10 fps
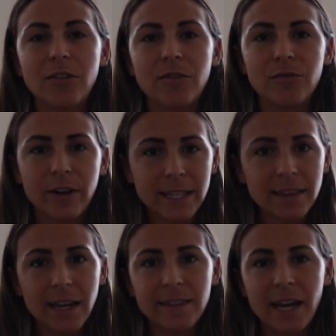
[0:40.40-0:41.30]
right
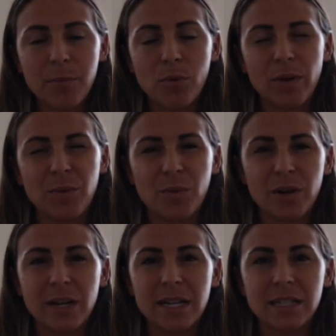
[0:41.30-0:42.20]
at that point
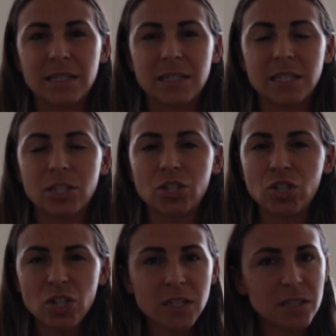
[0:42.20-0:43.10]
where it's
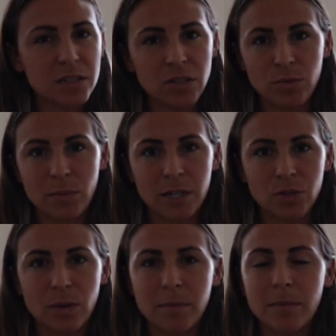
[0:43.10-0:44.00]
just too
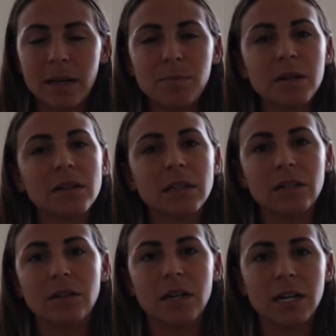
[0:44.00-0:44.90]
much, where it might be a
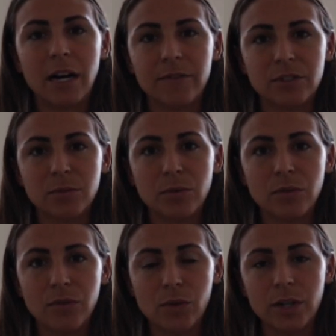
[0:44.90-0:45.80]
little uncomfortable
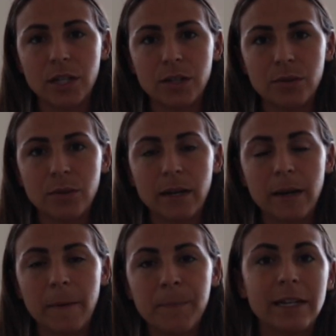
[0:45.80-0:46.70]
for you.
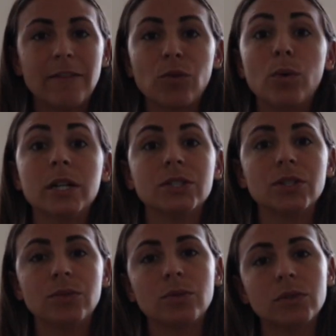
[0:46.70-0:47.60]
We never want
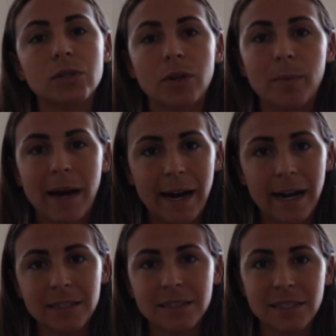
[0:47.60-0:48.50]
to
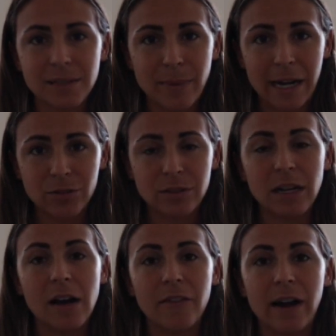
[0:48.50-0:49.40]
surpass this boundary
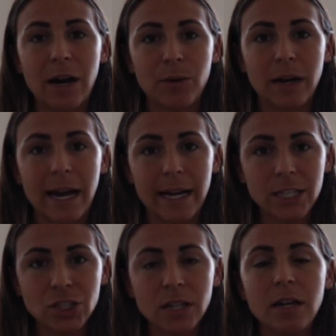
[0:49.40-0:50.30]
of our
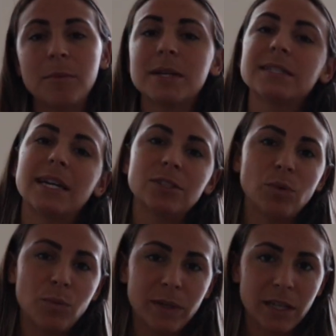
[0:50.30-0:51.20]
edge, because that's
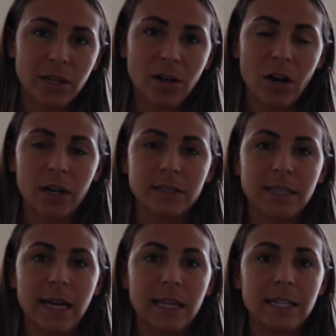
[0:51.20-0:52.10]
when we can cause
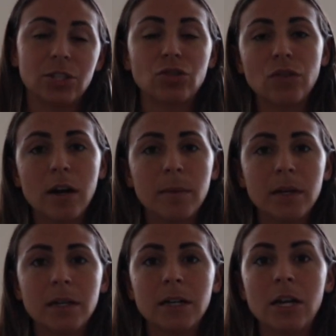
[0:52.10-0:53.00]
any
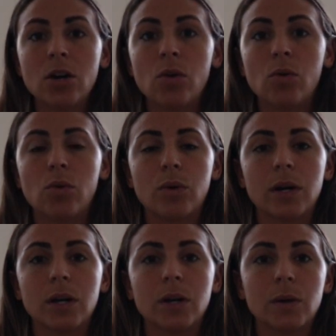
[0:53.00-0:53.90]
trauma
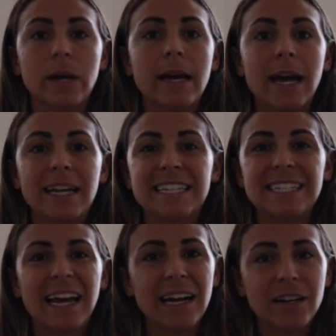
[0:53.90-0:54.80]
or any
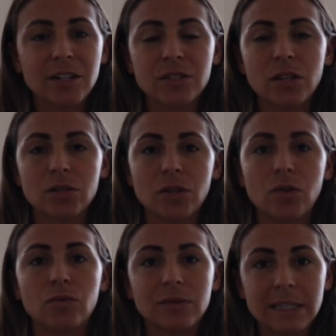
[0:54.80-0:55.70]
tears. So
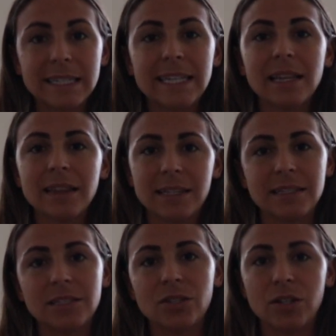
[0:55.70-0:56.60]
really
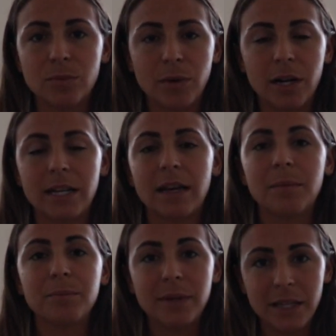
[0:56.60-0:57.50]
listen to your body
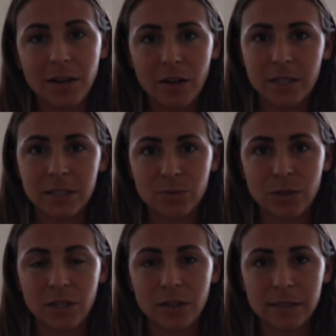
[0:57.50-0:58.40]
and be honest
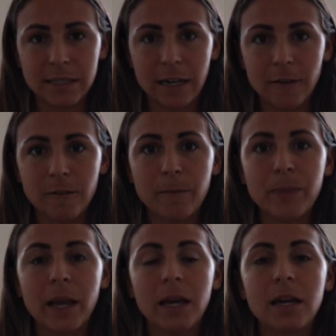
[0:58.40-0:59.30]
with yourself.
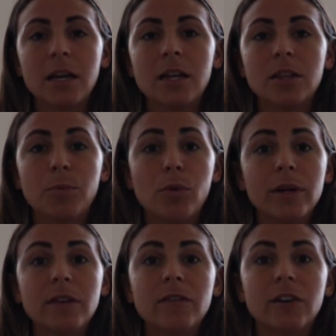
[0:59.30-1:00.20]
The
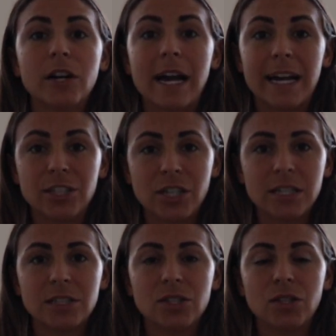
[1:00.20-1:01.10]
point of our edge
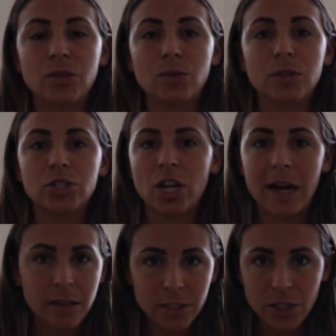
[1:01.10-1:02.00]
is to
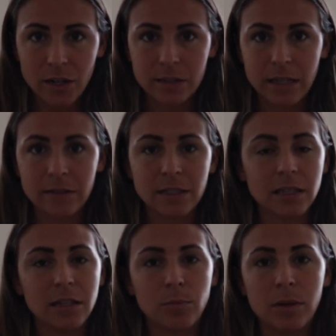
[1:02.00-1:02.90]
challenge ourselves a
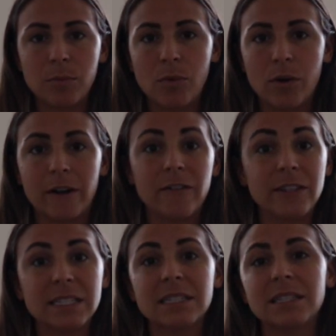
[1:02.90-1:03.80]
little bit more
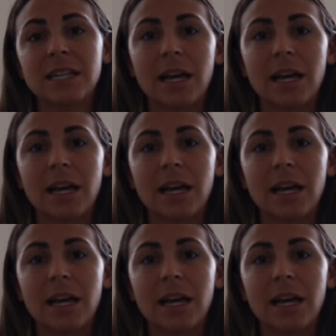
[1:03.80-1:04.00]
physically